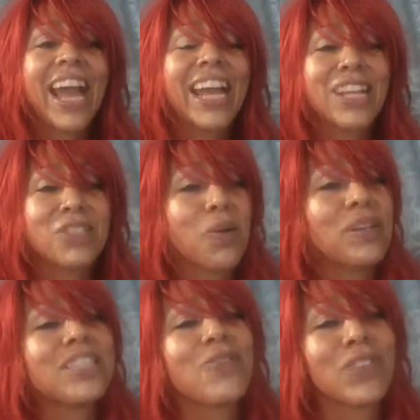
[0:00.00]
And as
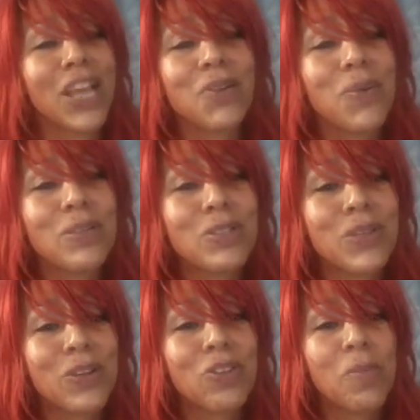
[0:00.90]
always, if you like what we're
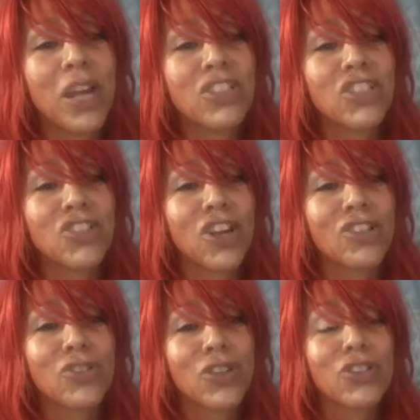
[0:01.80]
doing here at the Magic
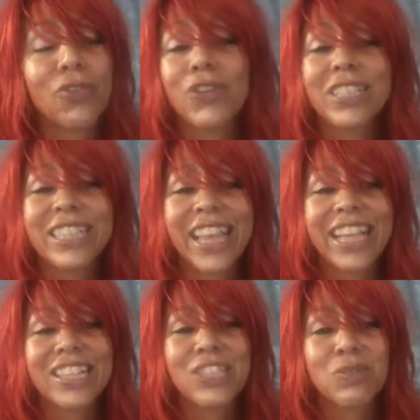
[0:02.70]
Junk Drawer, don't forget to
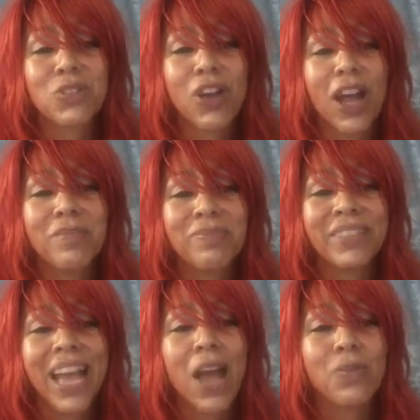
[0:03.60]
like and subscribe,
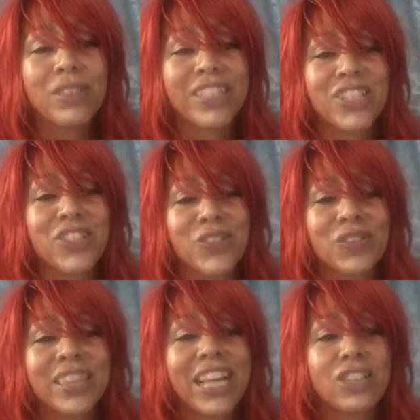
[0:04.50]
and we'll see you soon.
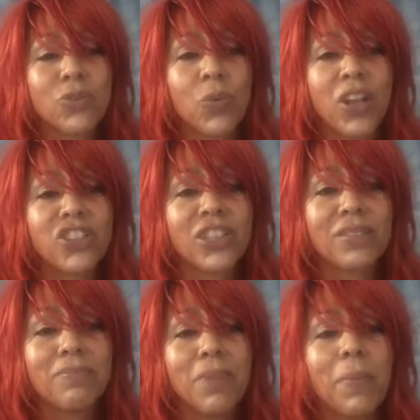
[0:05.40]
Thanks for watching.
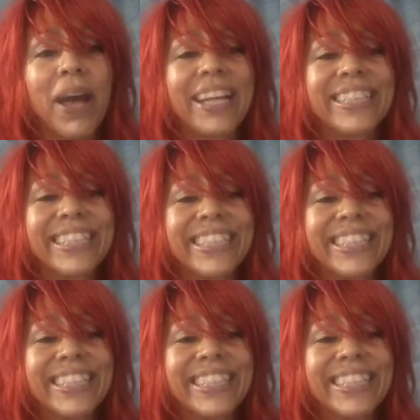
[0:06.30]
Bye-bye.